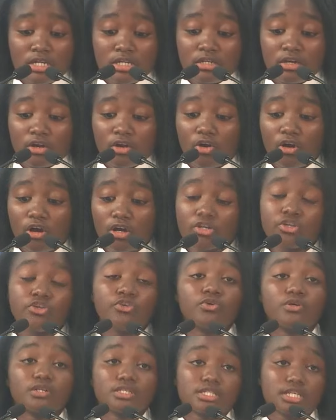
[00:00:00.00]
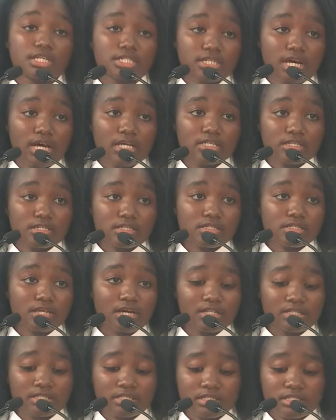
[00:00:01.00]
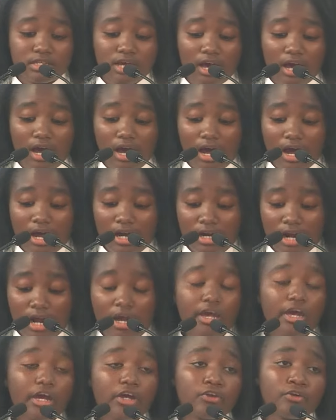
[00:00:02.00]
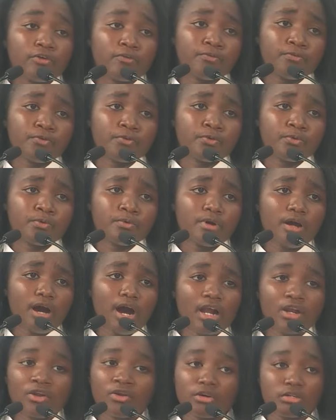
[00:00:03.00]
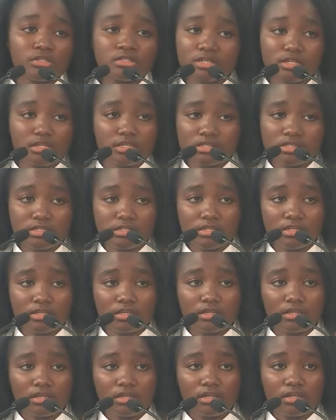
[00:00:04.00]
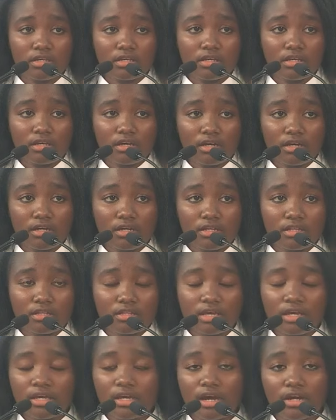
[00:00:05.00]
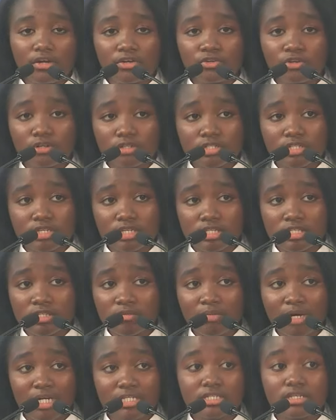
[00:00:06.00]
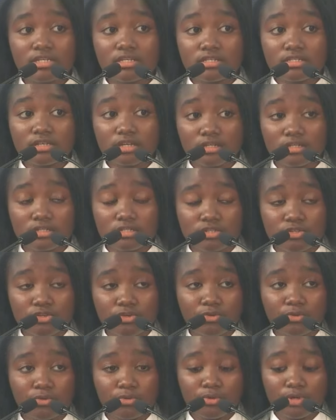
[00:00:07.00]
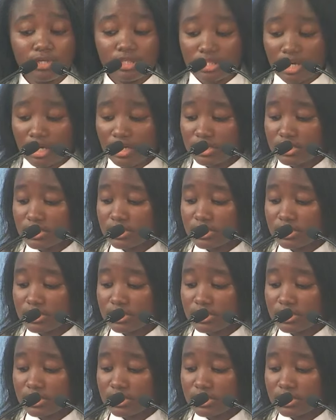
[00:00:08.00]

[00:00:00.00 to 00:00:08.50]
God knows the tasks that are ahead of you are not easy. They are not easy, but He tells you that,